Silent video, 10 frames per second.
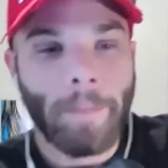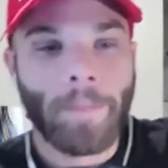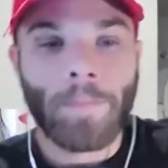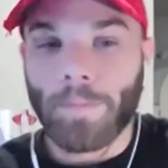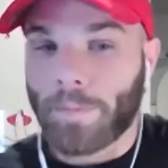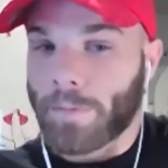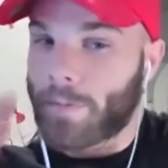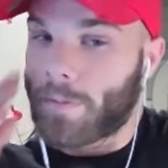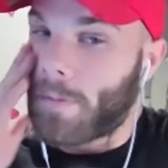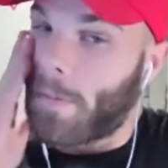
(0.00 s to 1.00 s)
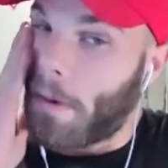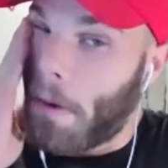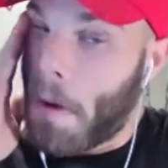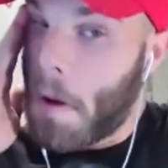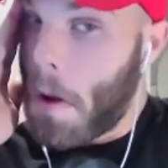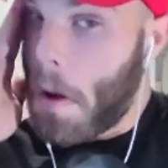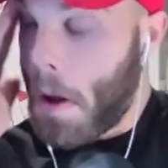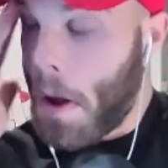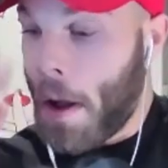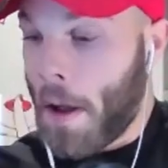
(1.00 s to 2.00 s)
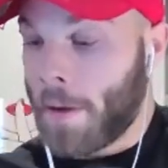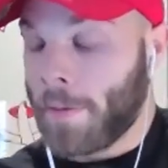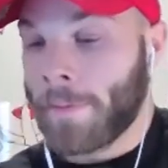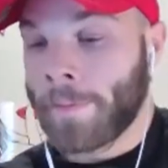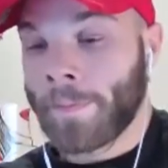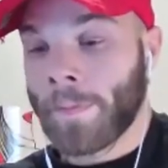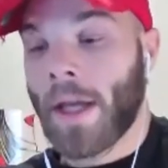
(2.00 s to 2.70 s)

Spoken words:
But you could do that and still work out, and it wouldn't matter.